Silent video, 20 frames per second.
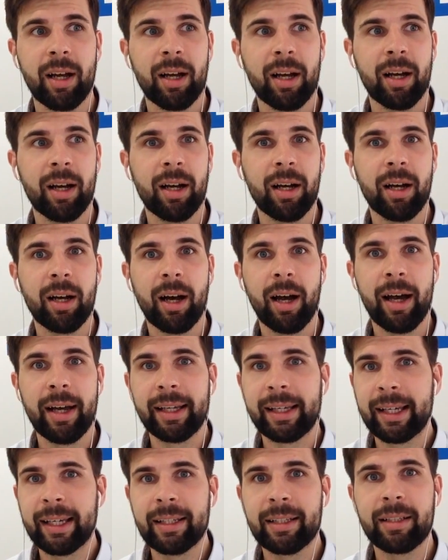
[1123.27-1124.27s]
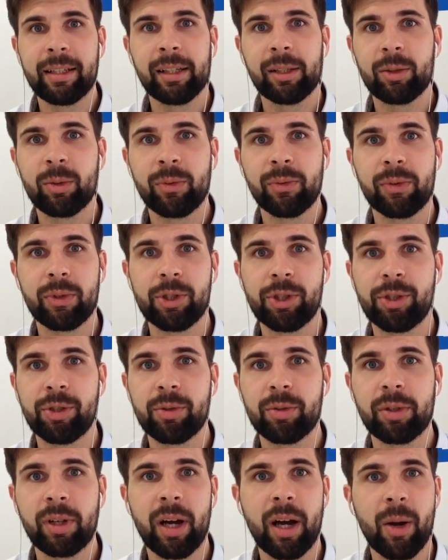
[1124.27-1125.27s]
I can't tell you for
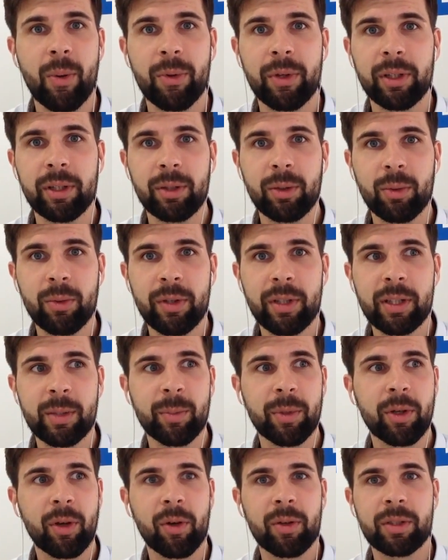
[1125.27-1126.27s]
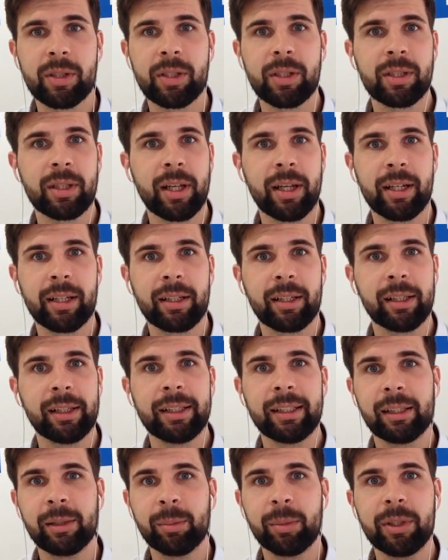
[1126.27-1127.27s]
sure how they do this, because it's like a
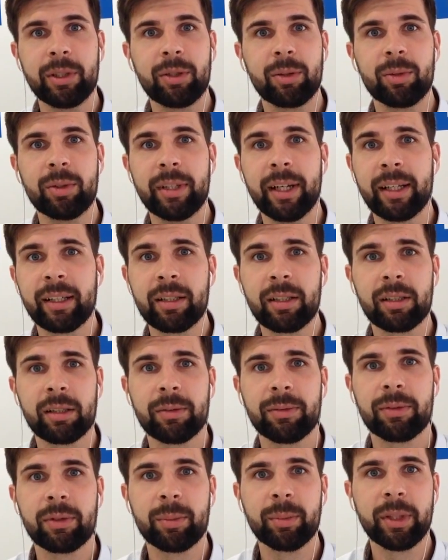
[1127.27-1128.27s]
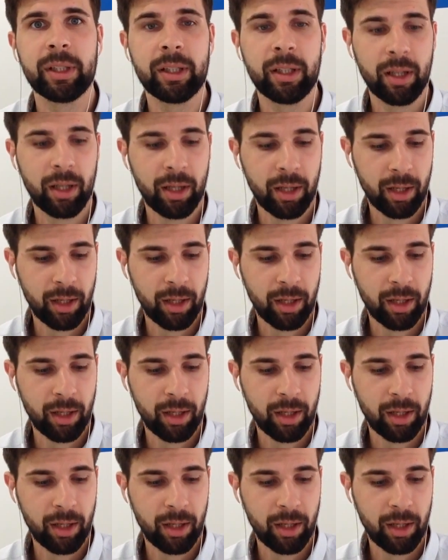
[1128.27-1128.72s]
little bit too technical for me.